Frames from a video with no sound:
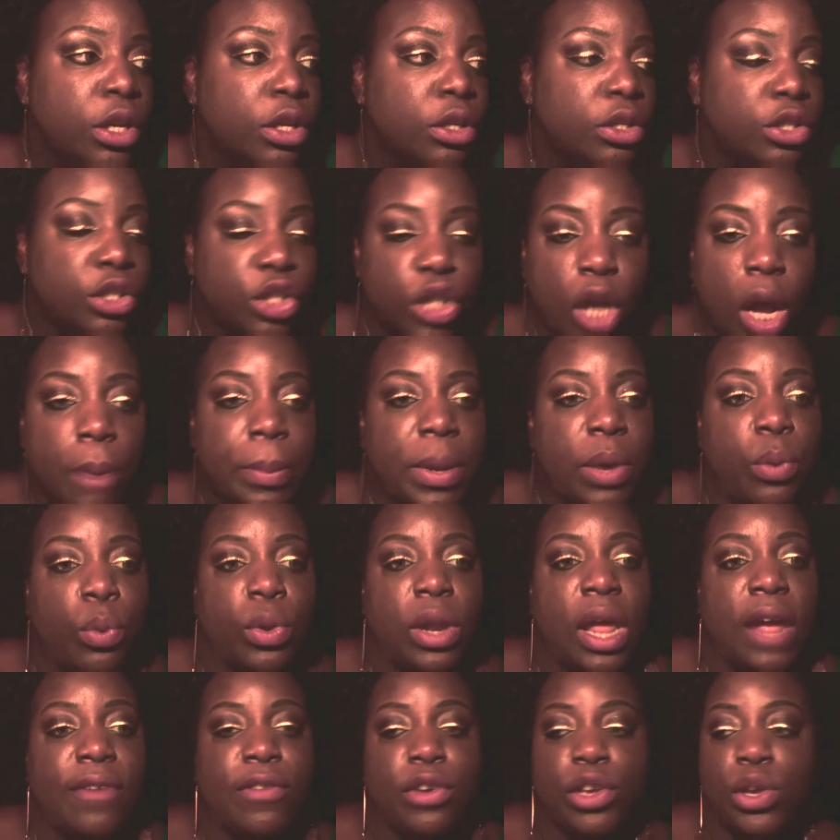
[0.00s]
Show me
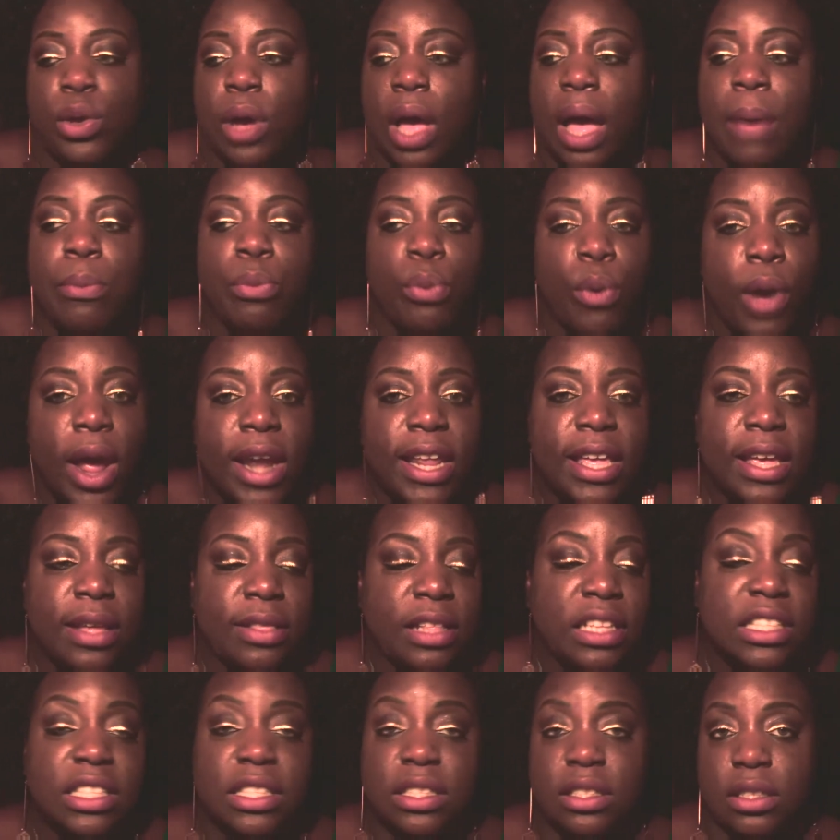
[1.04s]
whatever I'm ready.
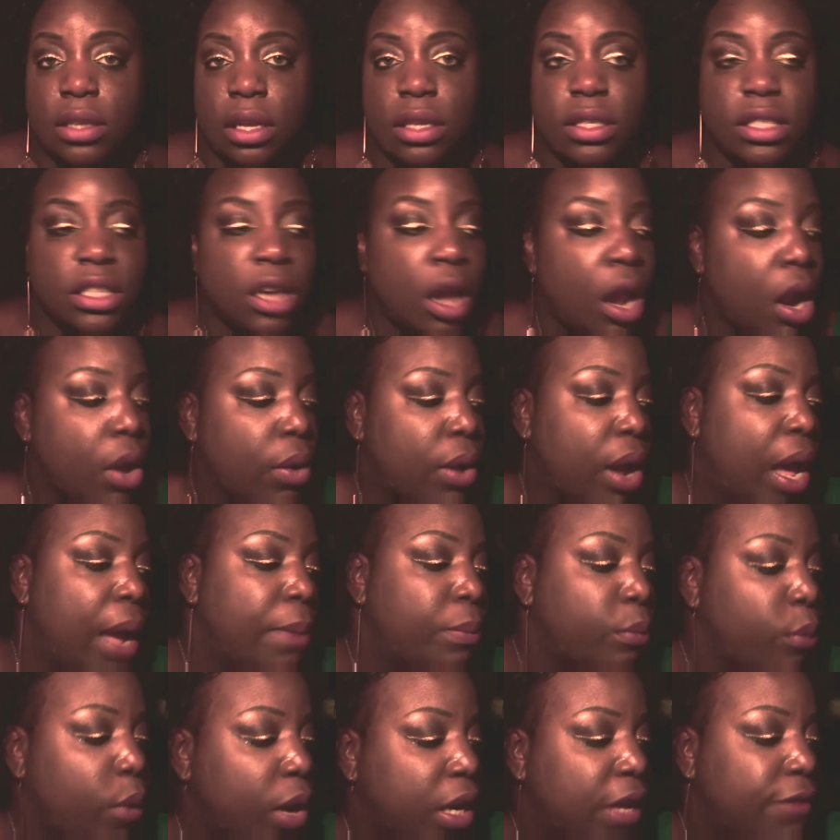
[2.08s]
This is Tara.
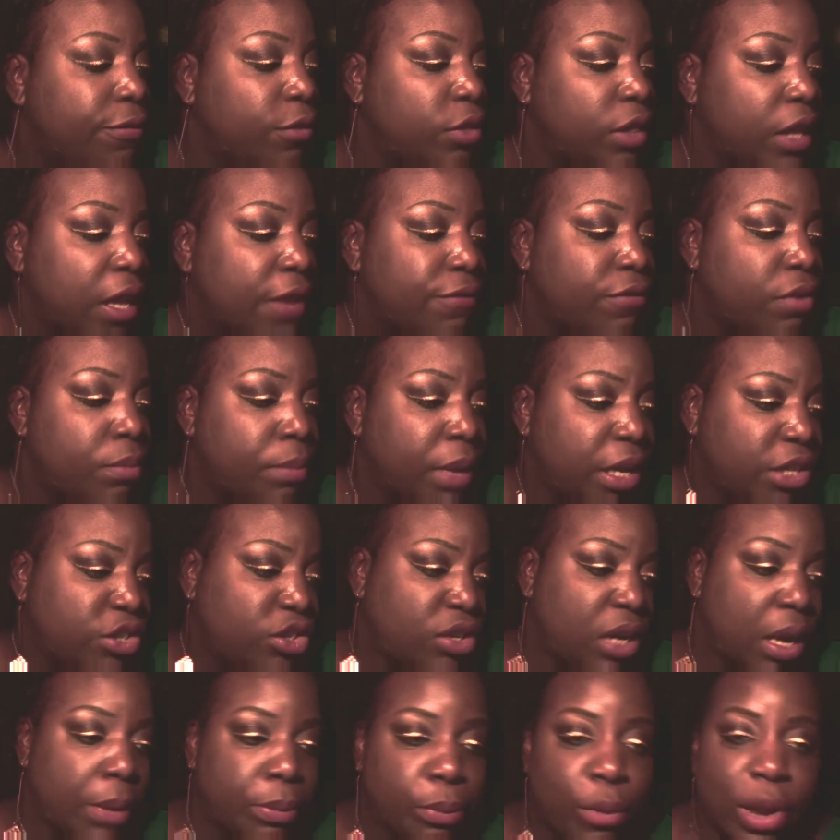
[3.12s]
I'm ready for the
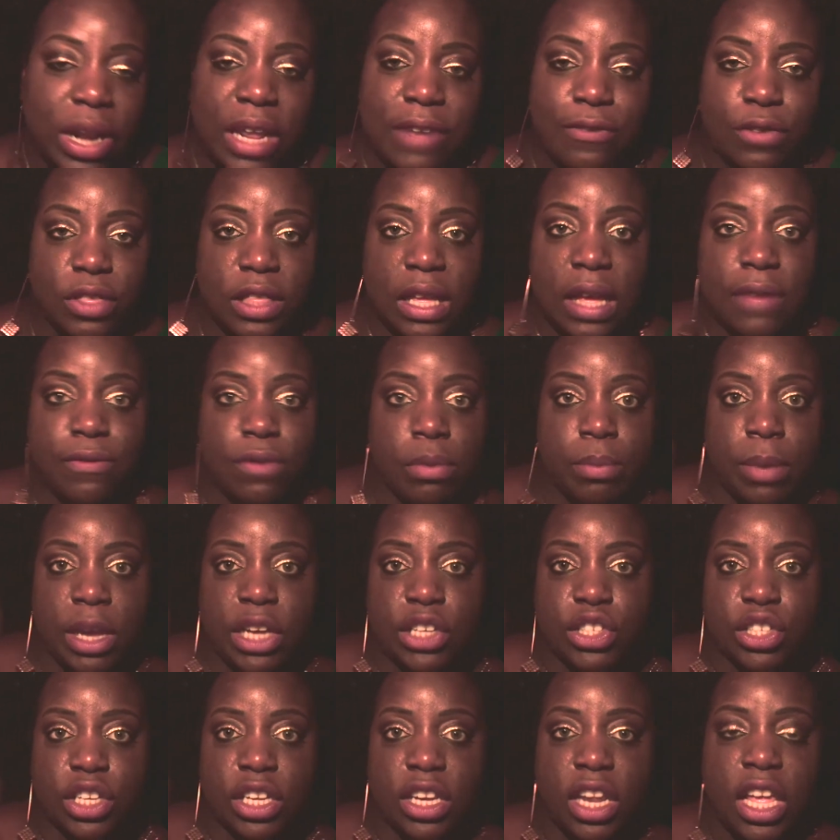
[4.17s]

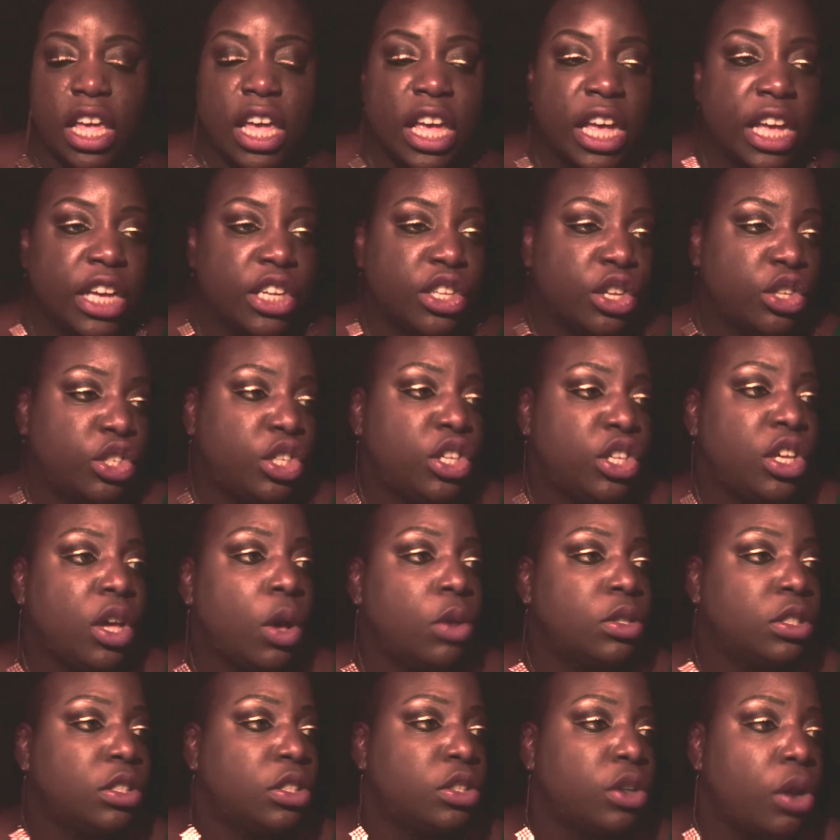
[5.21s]
information. So she
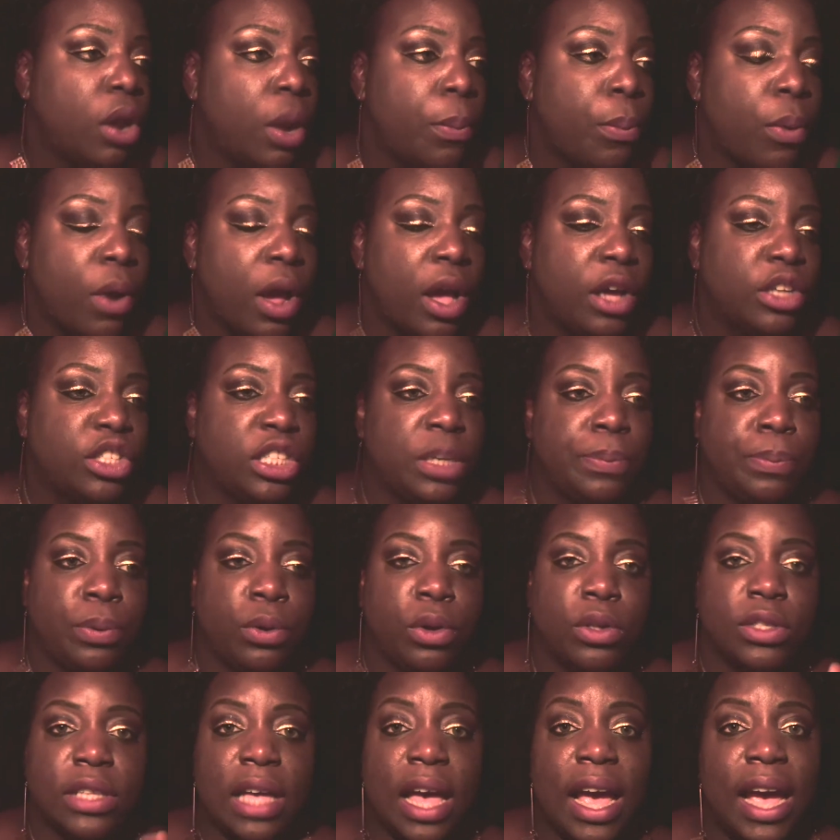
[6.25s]
goes into her bra and she
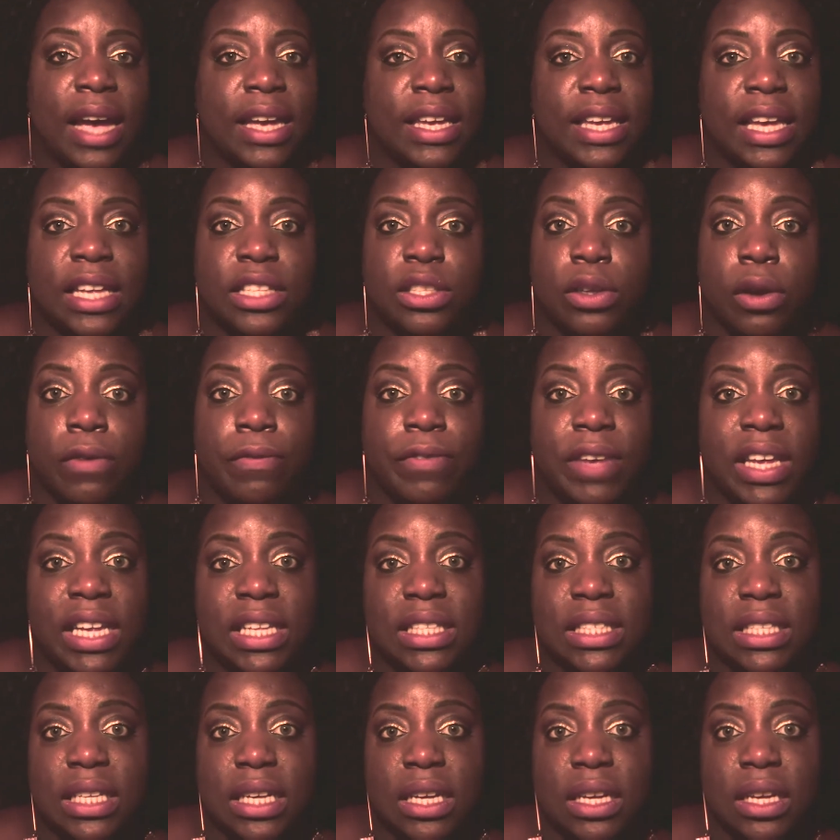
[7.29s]
pulls out, I guess, her
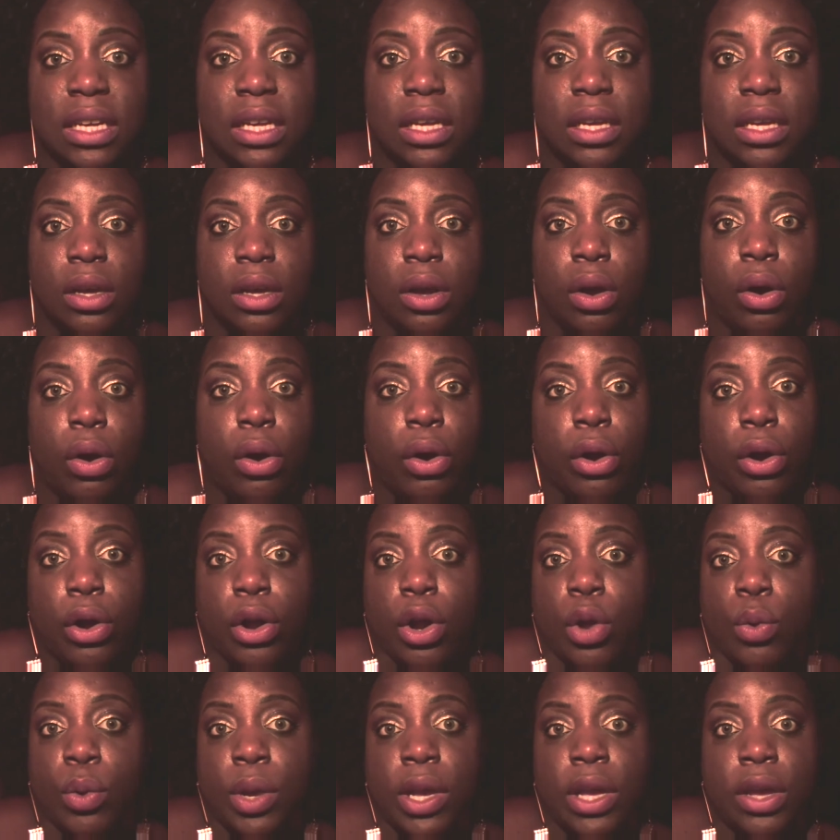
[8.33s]
visa or her
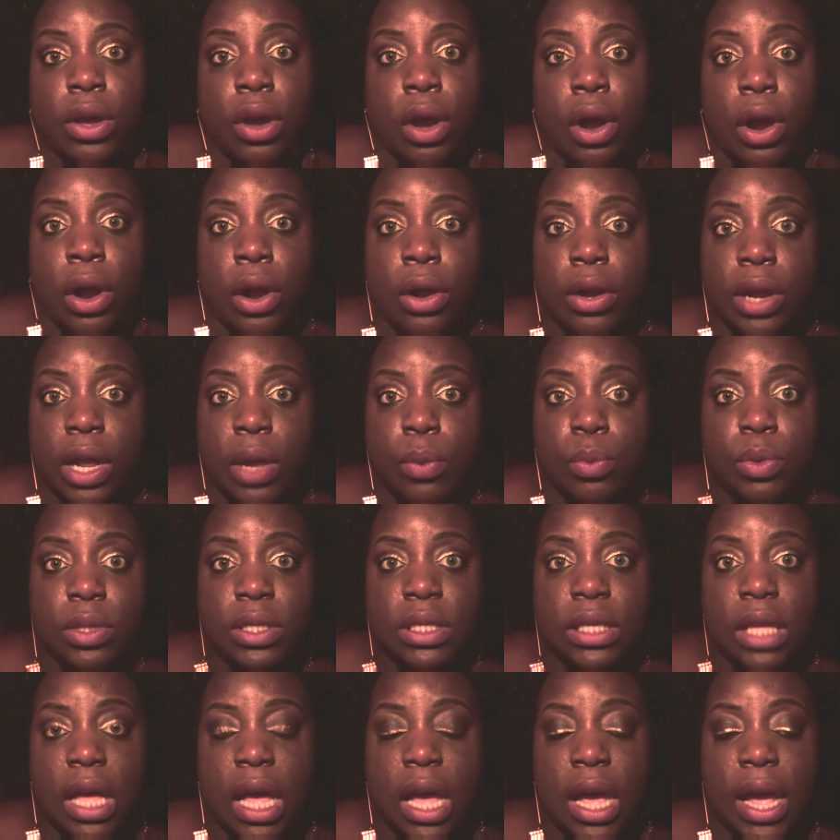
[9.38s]
green card and
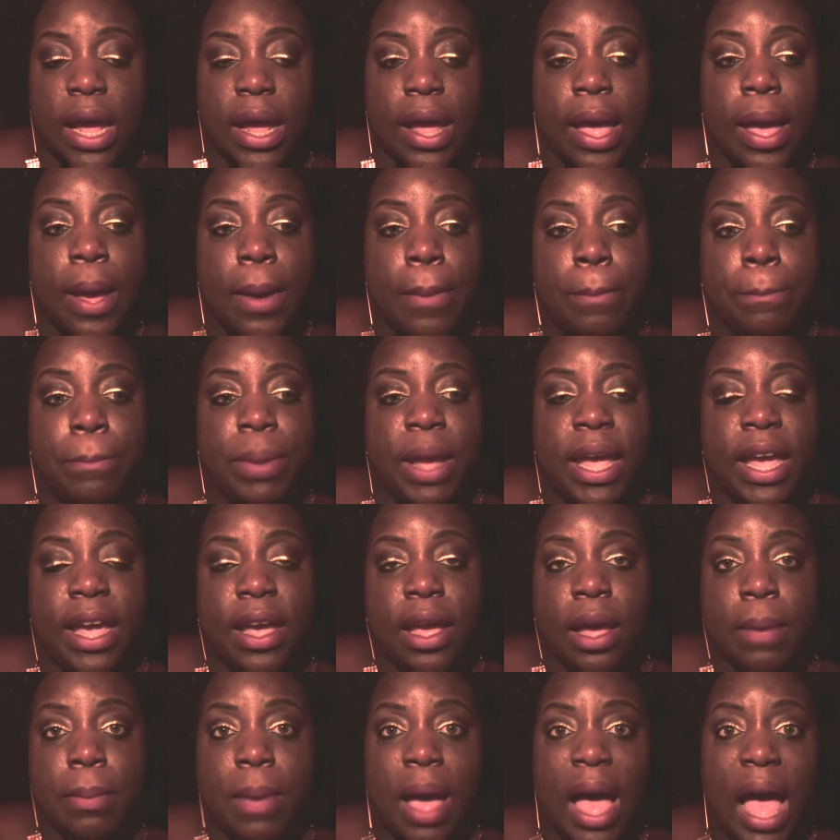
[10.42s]
was like,
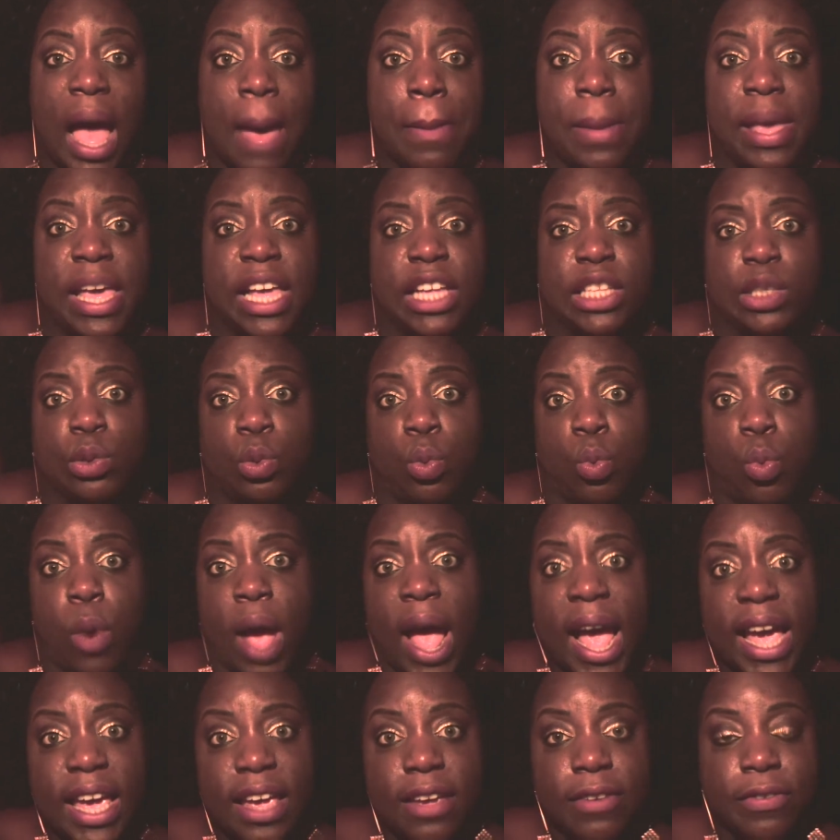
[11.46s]
bam, I'm his
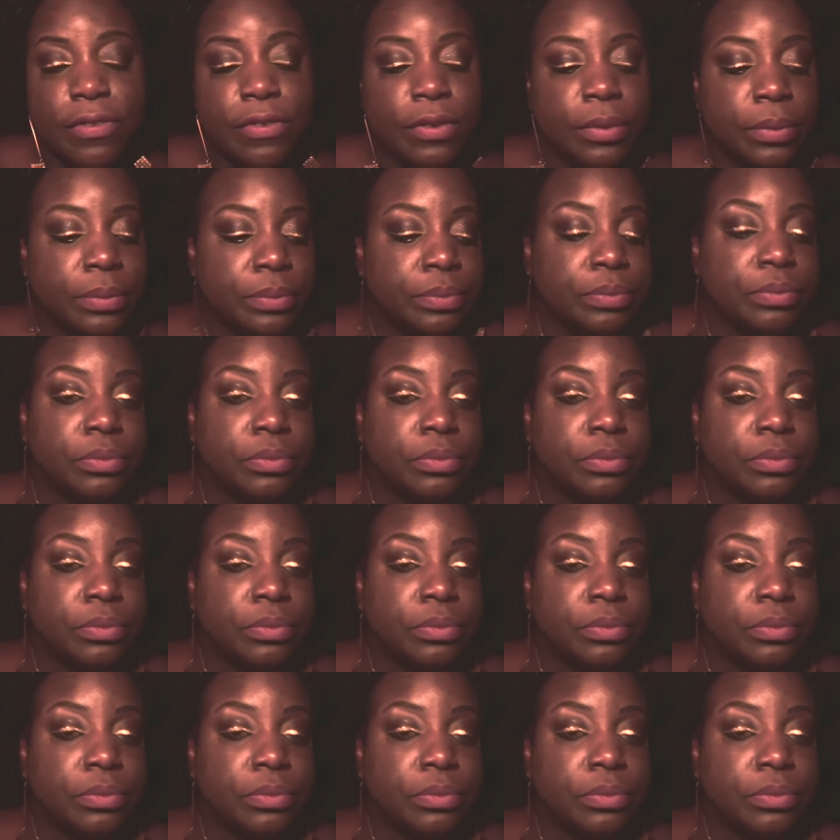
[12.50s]
wife.